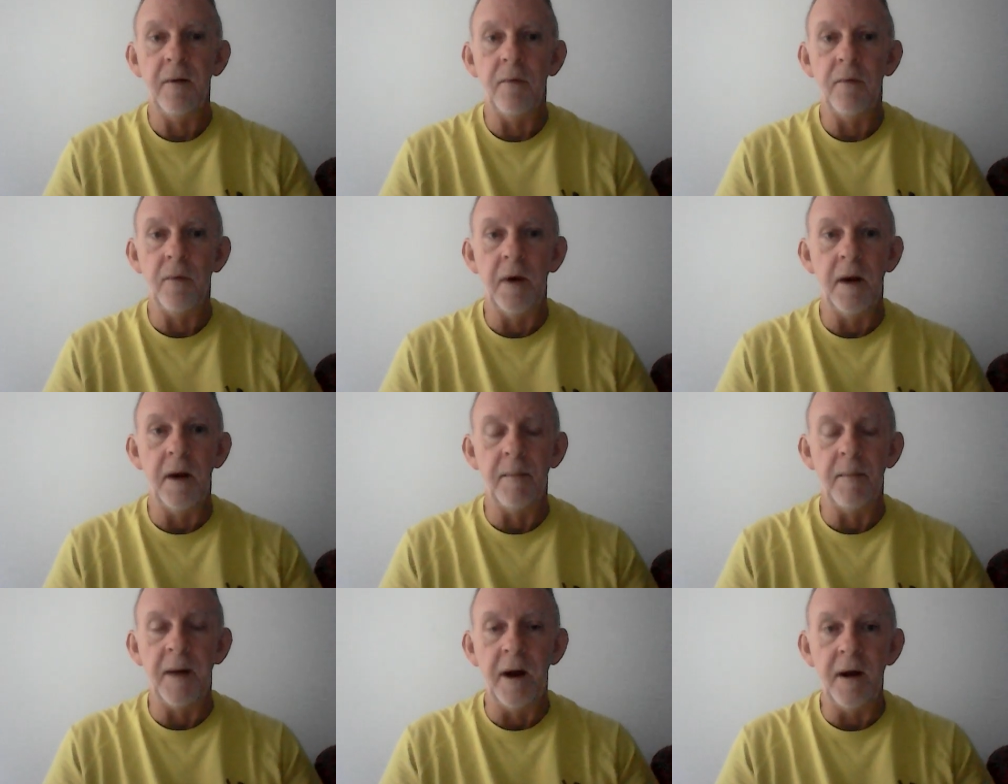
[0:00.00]

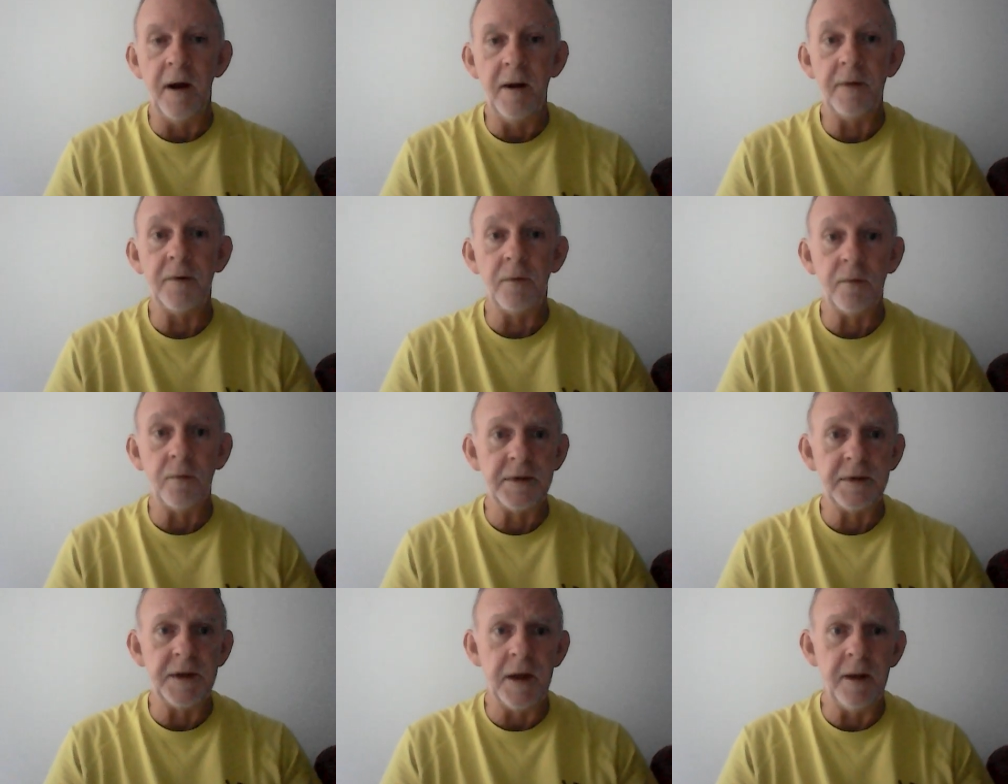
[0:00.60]
Well, my uncle
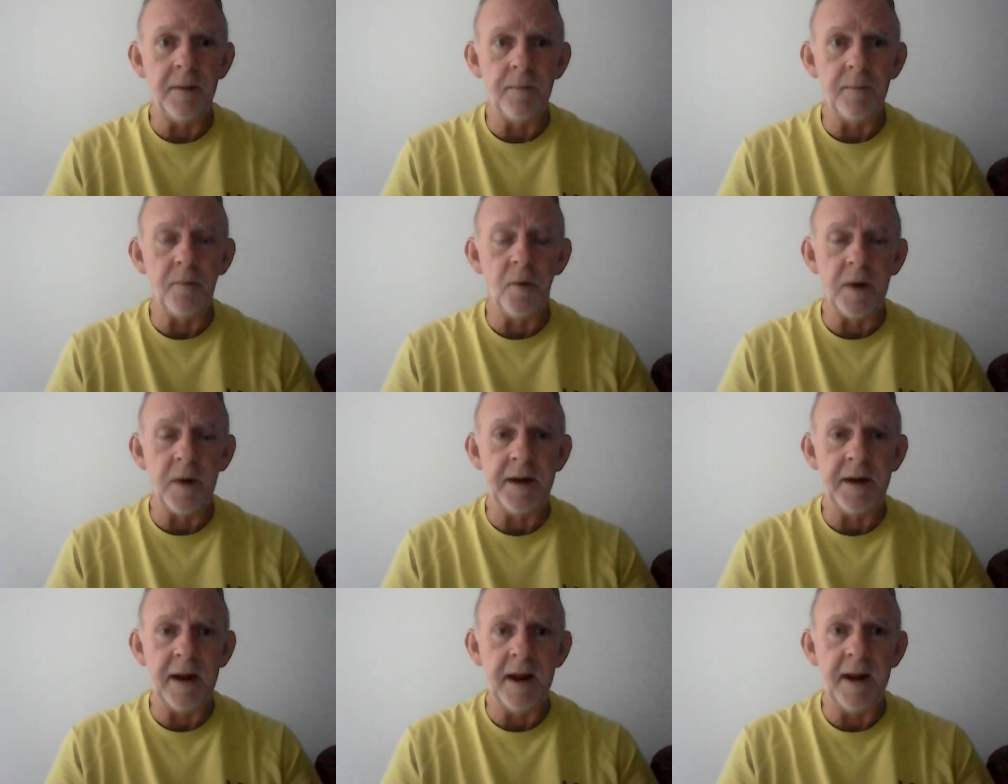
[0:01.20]
was up
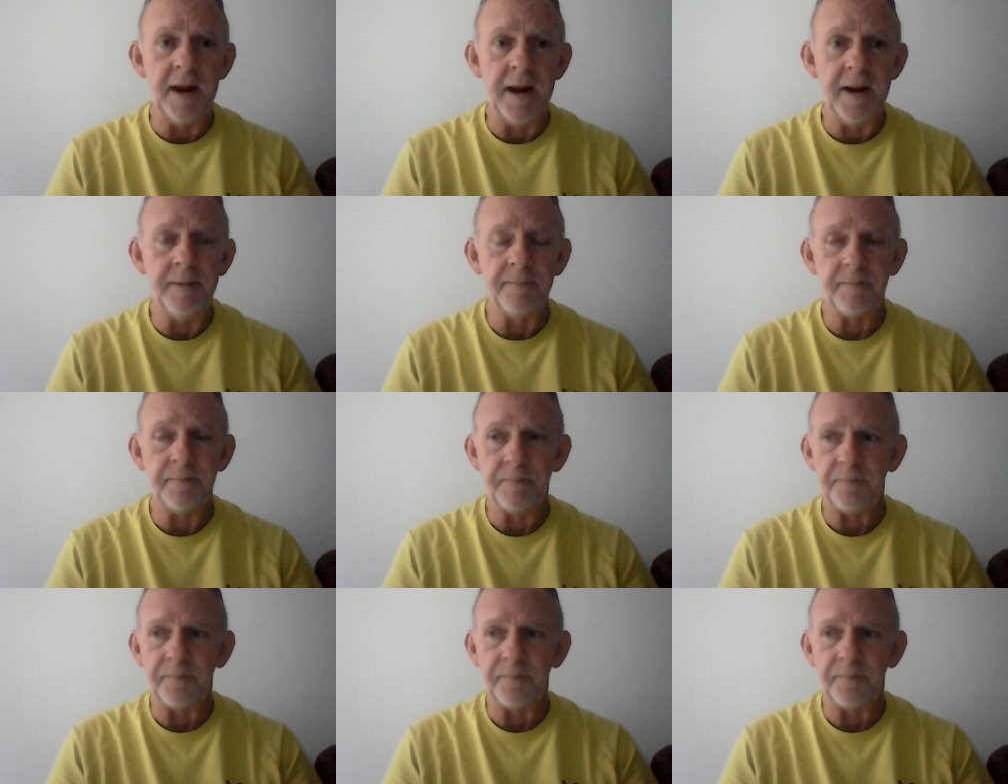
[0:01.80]
one day